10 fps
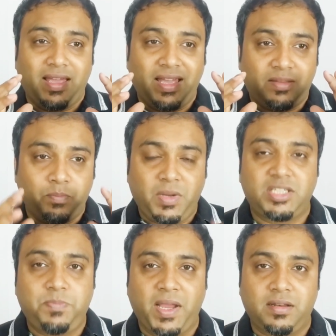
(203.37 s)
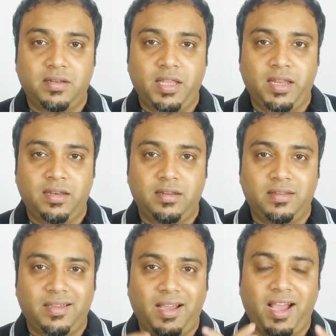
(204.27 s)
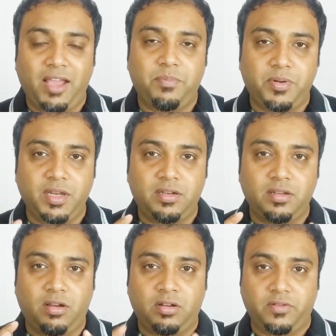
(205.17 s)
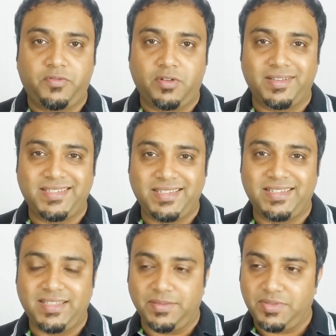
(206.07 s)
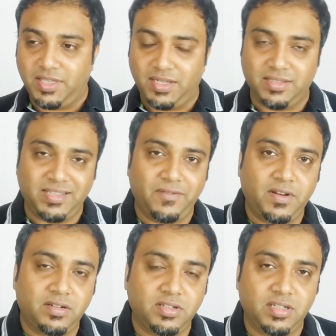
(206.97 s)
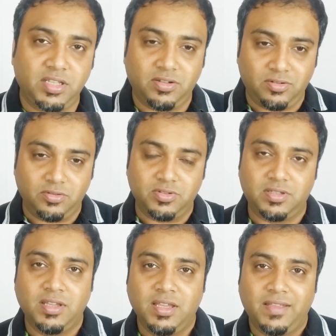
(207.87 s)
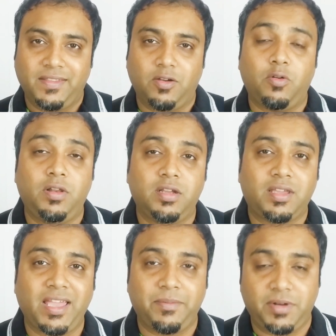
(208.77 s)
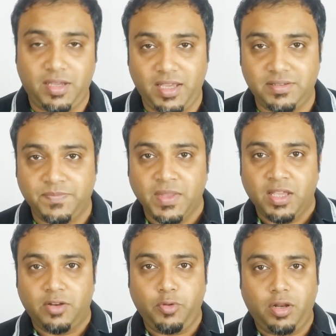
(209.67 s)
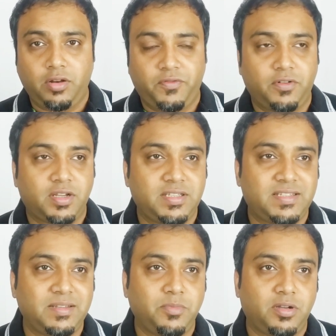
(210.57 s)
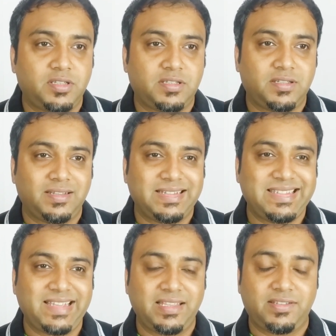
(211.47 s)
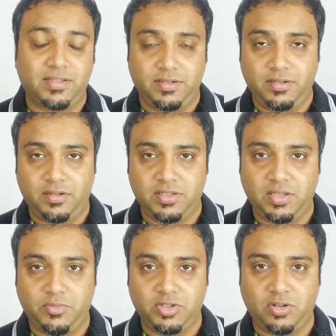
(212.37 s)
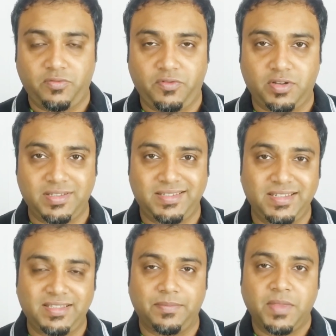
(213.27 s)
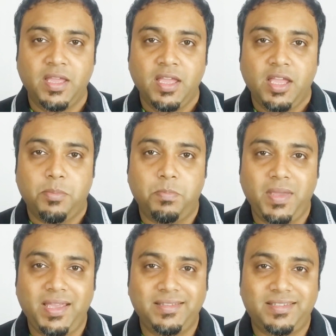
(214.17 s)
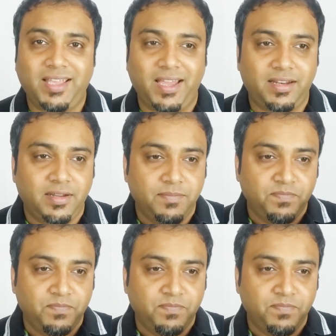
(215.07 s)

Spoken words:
it's much better than the hybrid autofocus systems than the 700D or those the older camera has. Dual autofocus CMOS sensor or CMOS autofocus system means that